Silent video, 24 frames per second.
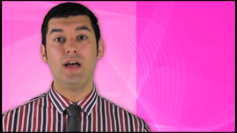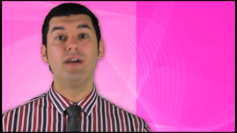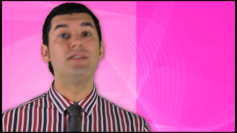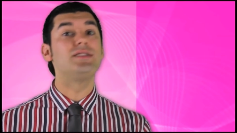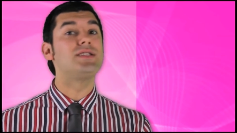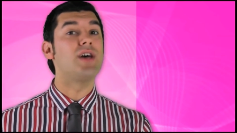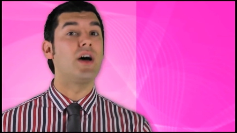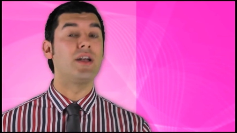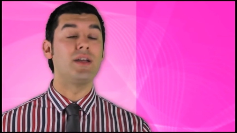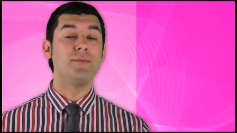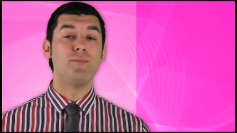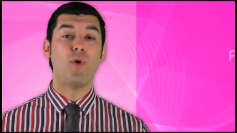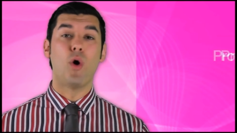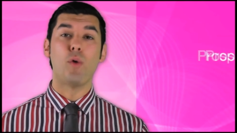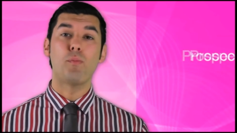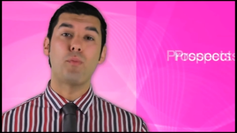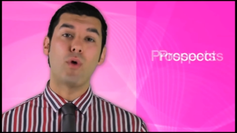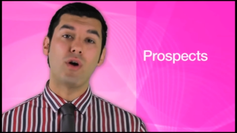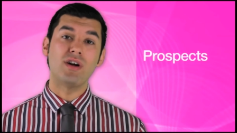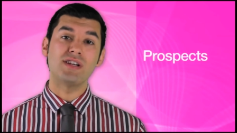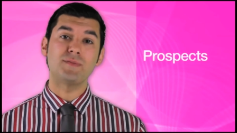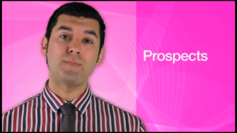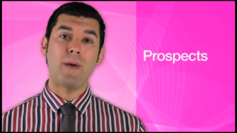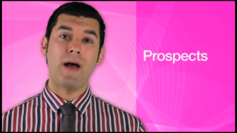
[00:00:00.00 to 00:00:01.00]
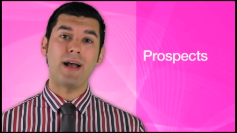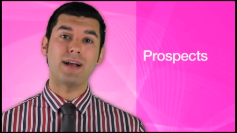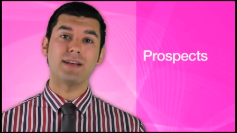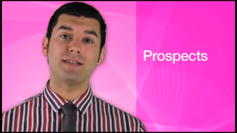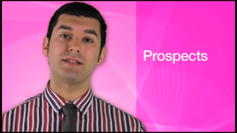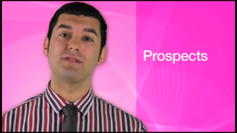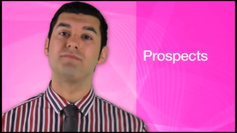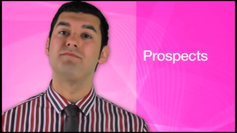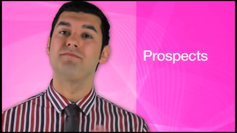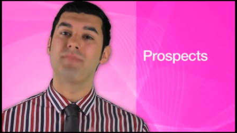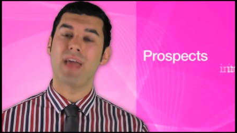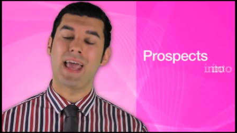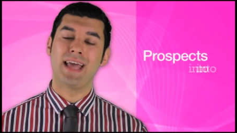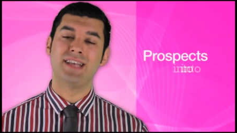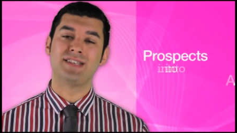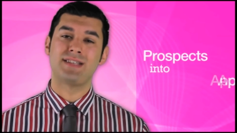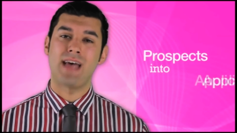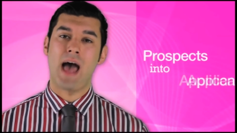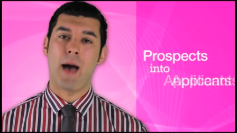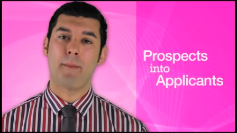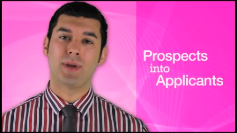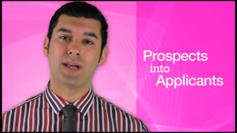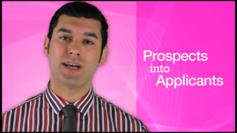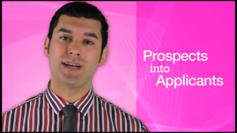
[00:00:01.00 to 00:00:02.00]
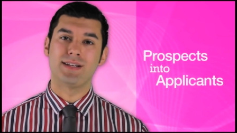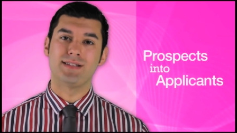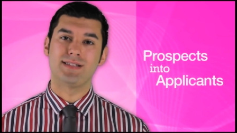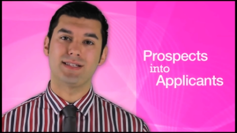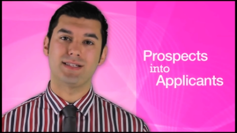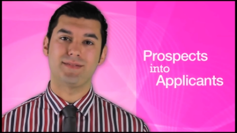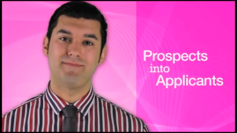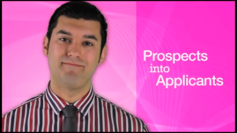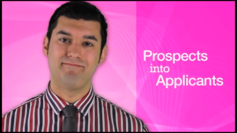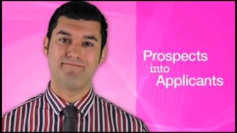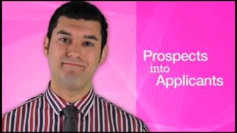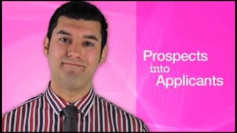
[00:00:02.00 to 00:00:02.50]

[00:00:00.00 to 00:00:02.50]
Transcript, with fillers: turning more prospects into applicants.